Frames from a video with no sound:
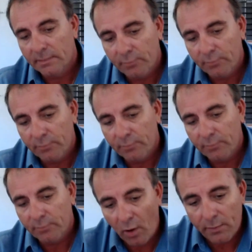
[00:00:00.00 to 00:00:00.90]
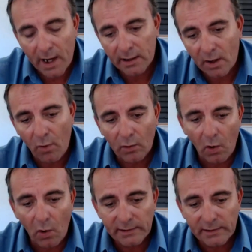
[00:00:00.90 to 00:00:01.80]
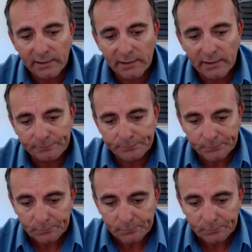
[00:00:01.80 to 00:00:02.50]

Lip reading: can basically show him how to